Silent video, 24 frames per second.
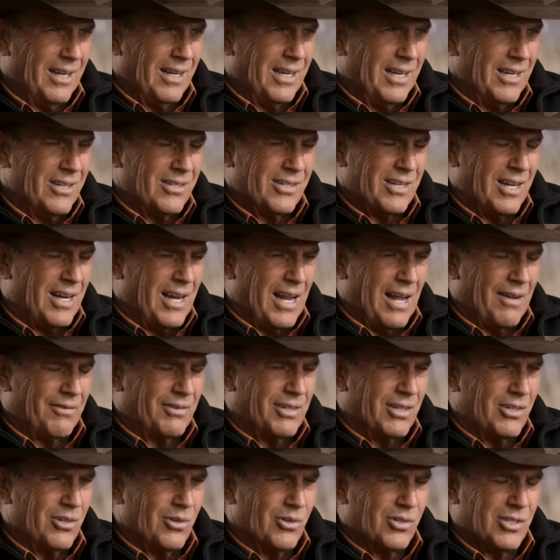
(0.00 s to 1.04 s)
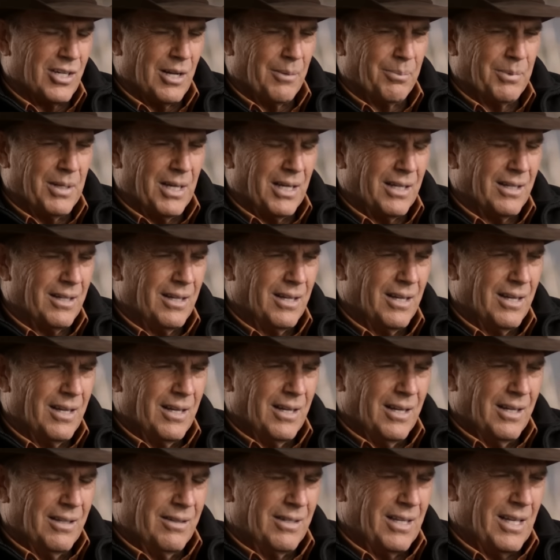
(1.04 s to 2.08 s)
He's going to have to do something
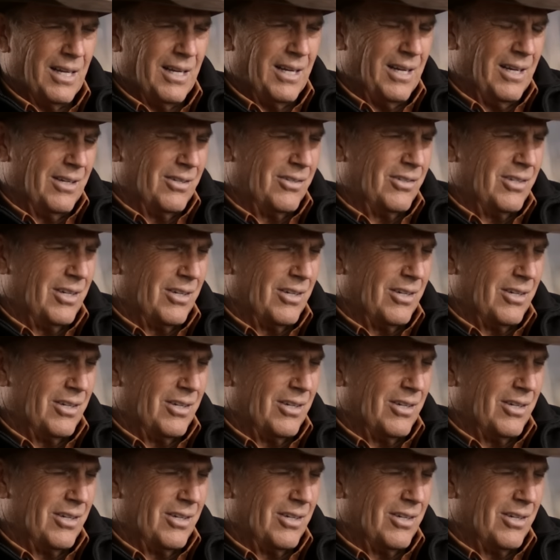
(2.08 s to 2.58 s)
that is